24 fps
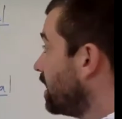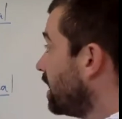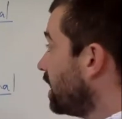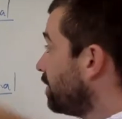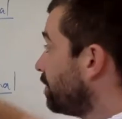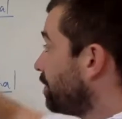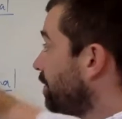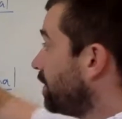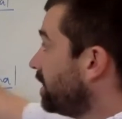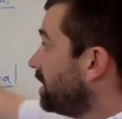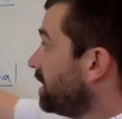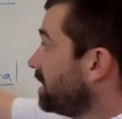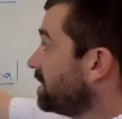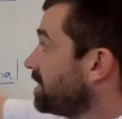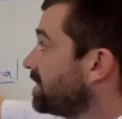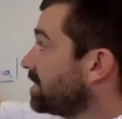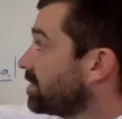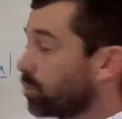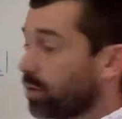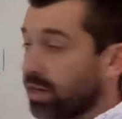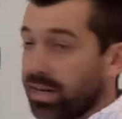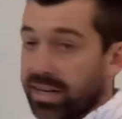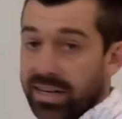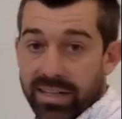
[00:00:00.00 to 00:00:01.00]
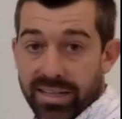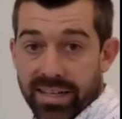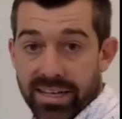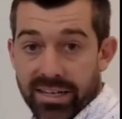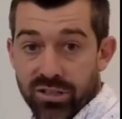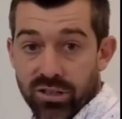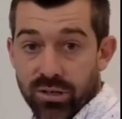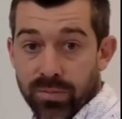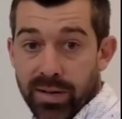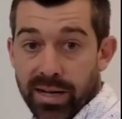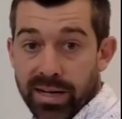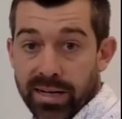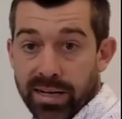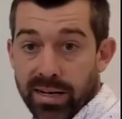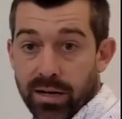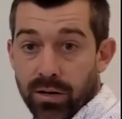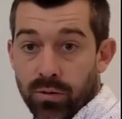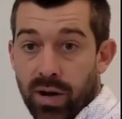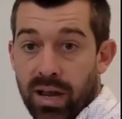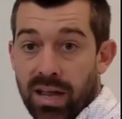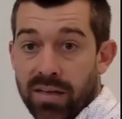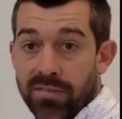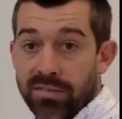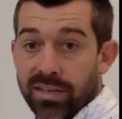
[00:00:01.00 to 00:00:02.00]
if this is what an electromagnetic
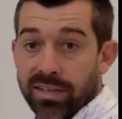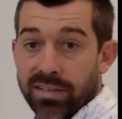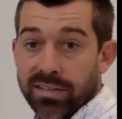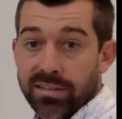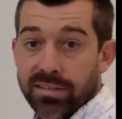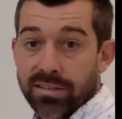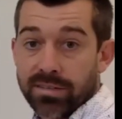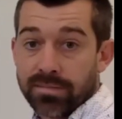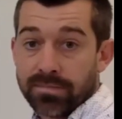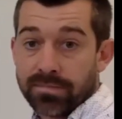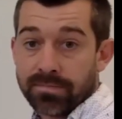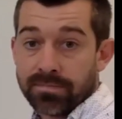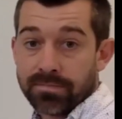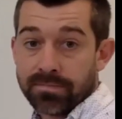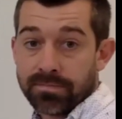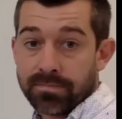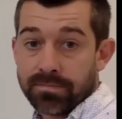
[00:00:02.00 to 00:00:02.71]
wave is,